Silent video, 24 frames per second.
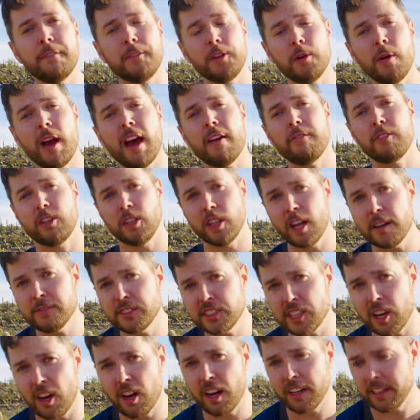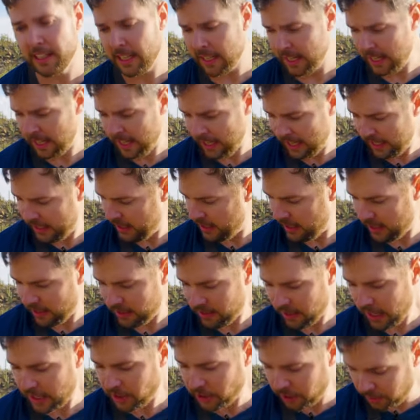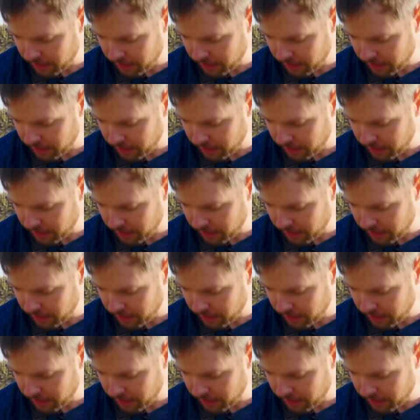if you have gloves on, as